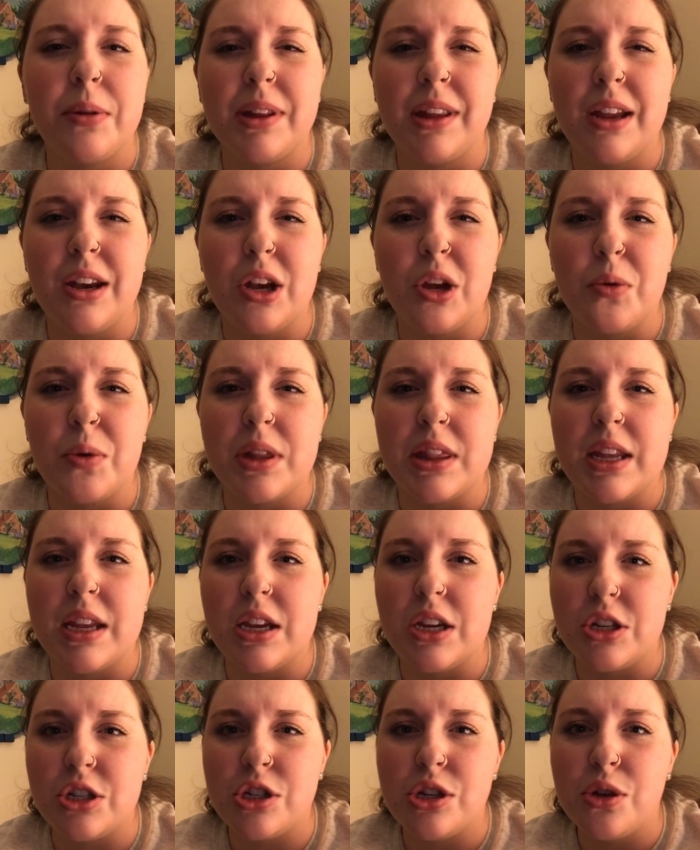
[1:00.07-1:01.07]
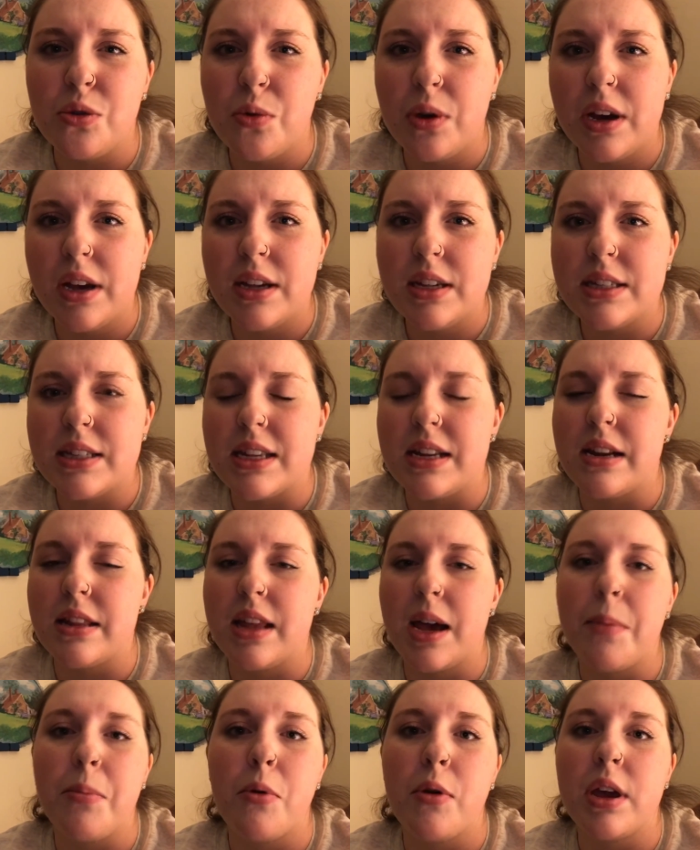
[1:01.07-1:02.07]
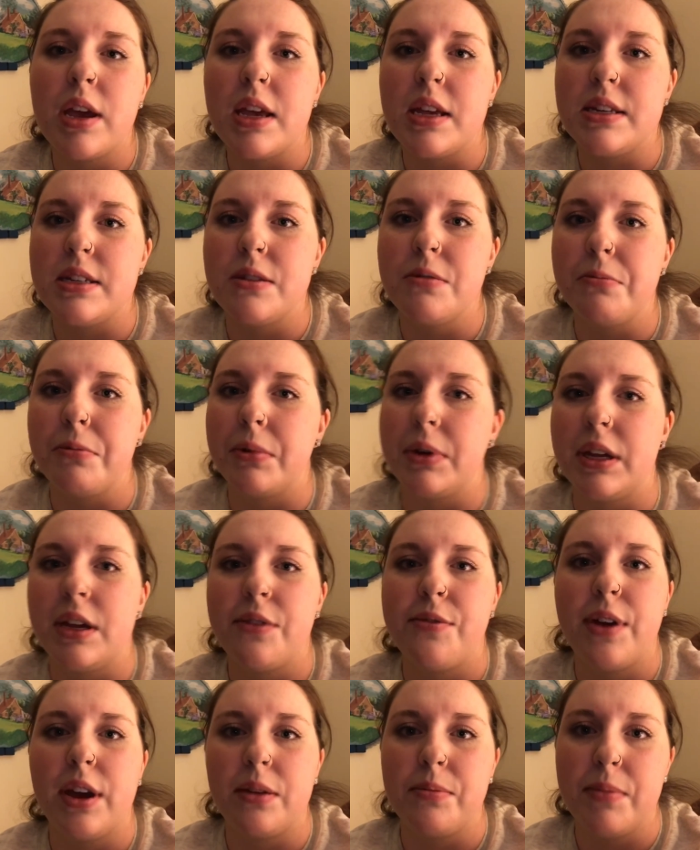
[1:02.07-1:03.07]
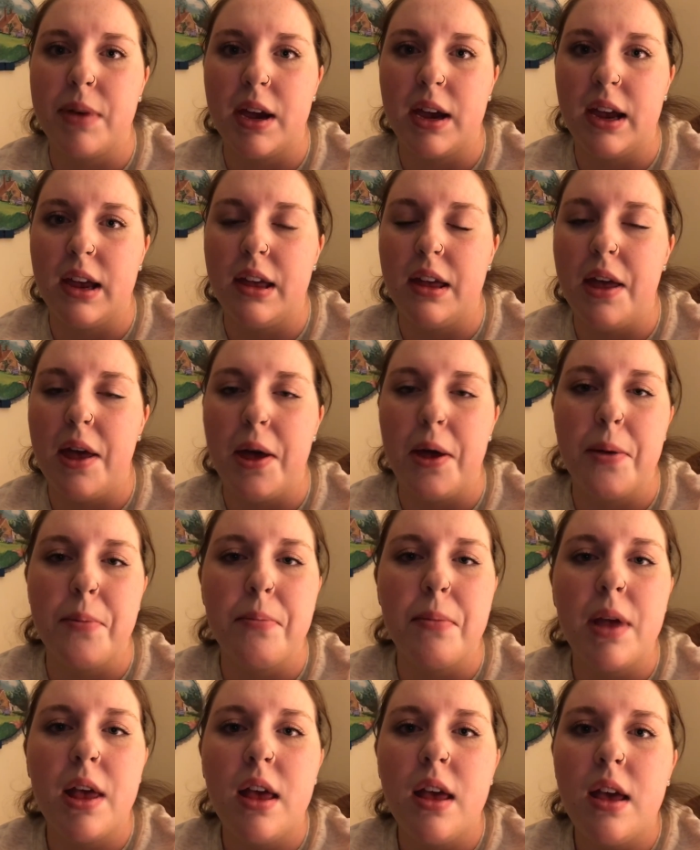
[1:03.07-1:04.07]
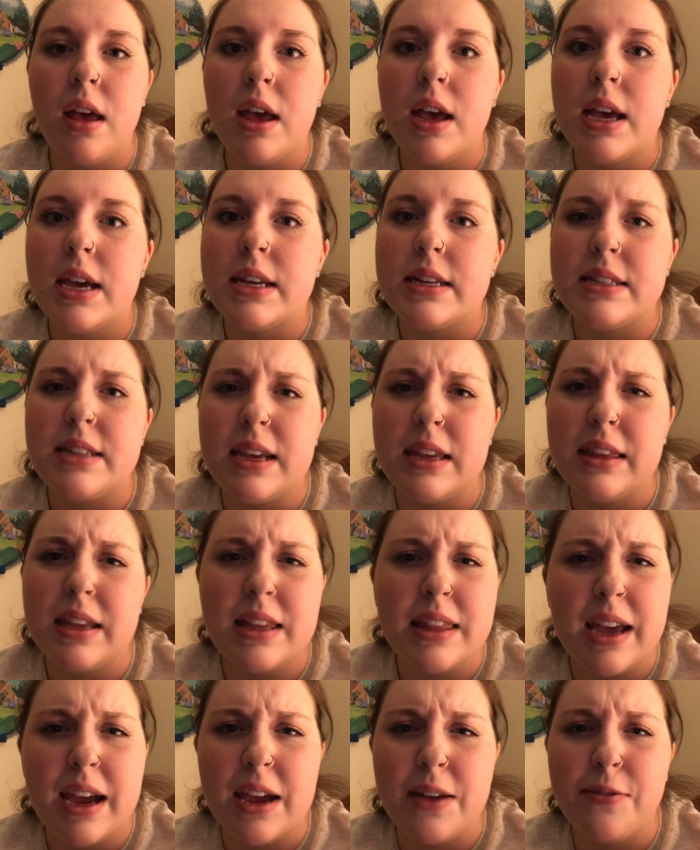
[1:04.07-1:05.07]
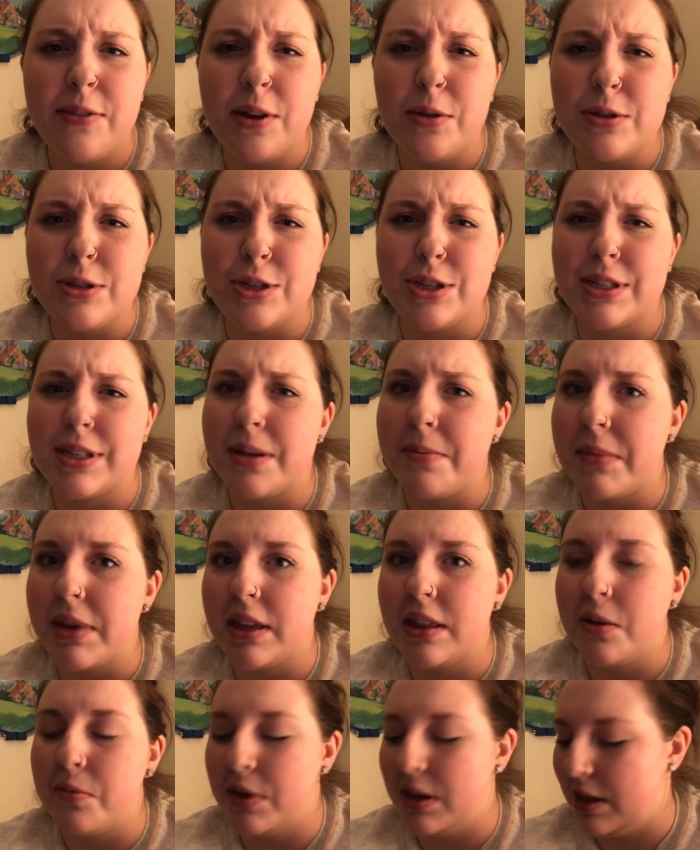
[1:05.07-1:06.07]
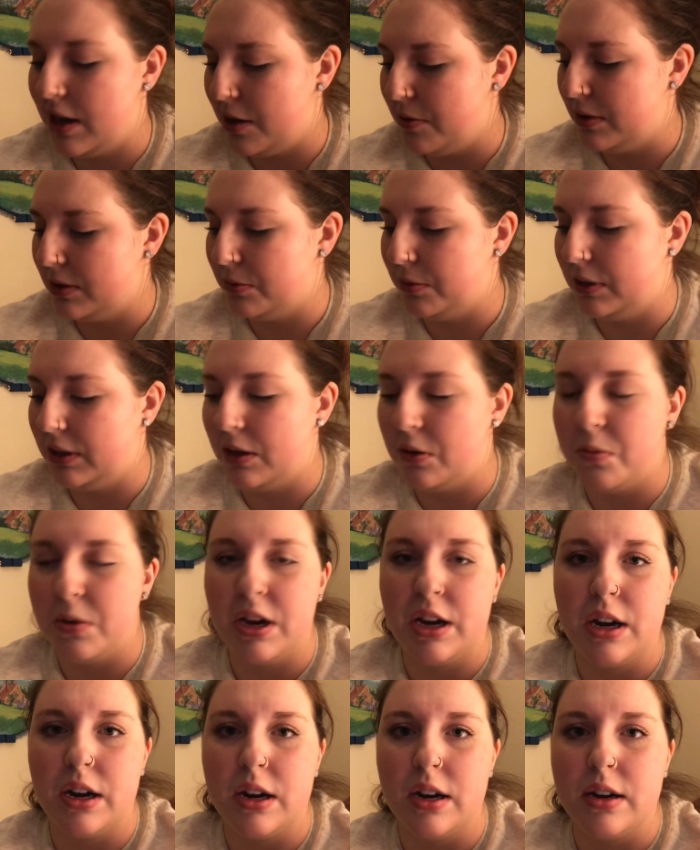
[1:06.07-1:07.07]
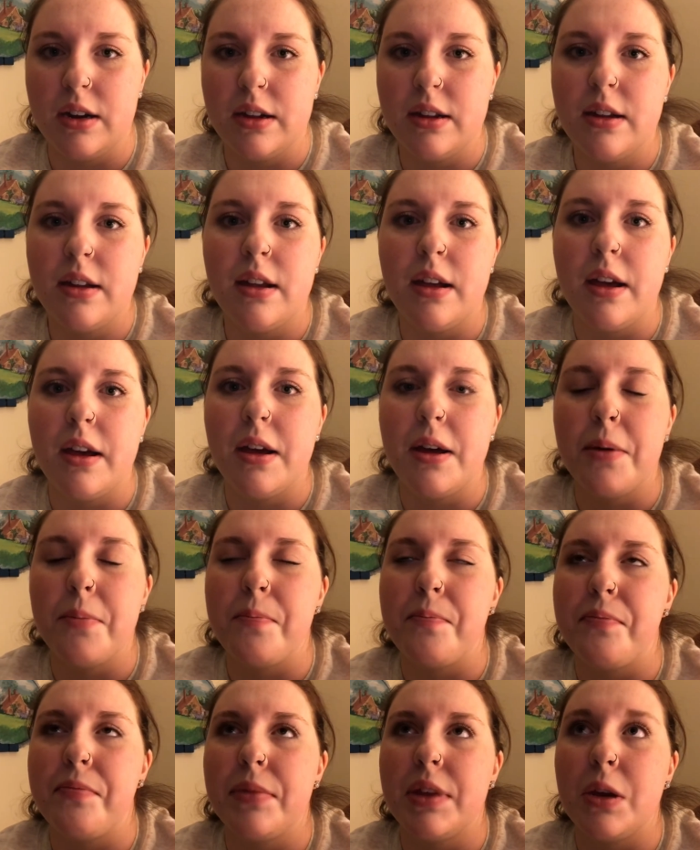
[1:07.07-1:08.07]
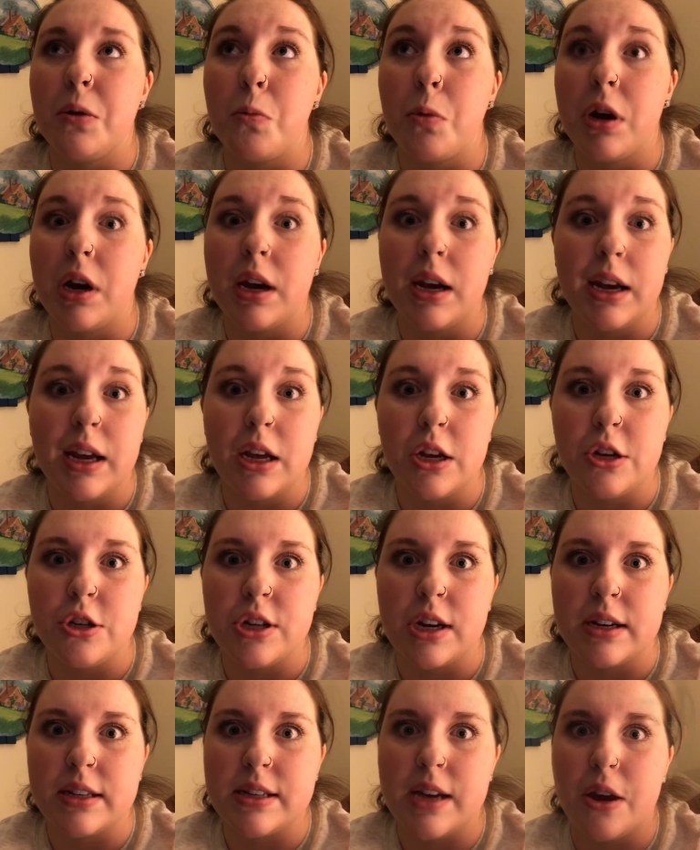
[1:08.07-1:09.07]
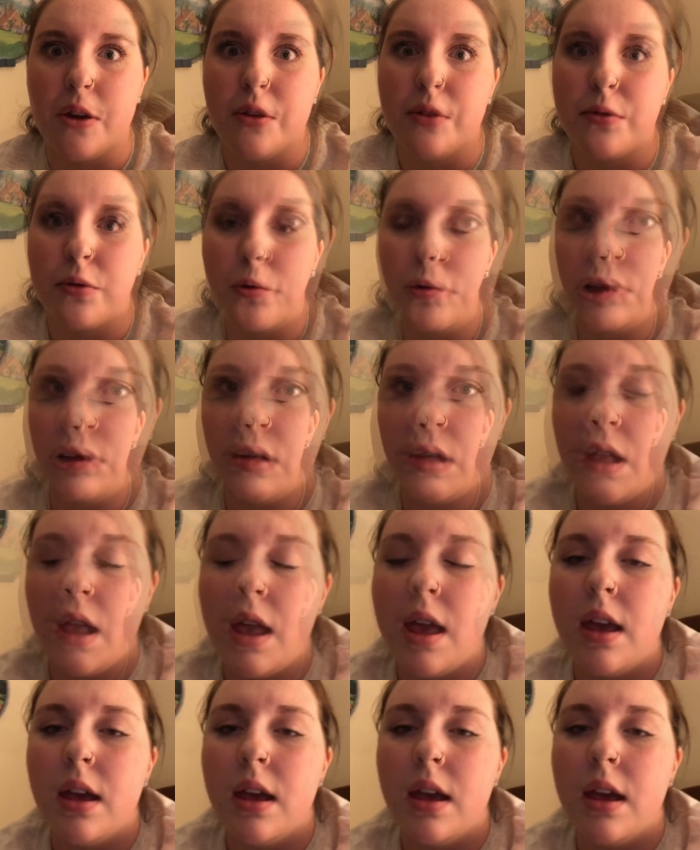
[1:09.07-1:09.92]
really knew what the issue was, and at that point it didn't really affect my daily life. It was just something that we thought was really weird, and wanted to get checked out, of course.